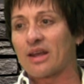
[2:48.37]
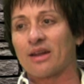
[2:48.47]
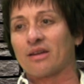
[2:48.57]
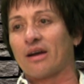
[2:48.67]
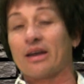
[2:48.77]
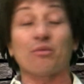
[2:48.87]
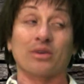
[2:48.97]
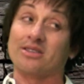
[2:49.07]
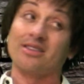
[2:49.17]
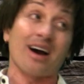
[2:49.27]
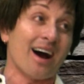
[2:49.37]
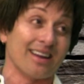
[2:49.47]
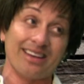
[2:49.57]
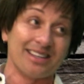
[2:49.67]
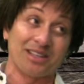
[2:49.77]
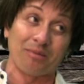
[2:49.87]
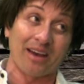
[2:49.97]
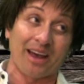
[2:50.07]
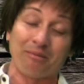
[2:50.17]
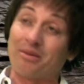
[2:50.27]
and it was not easy,
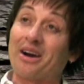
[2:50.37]
man.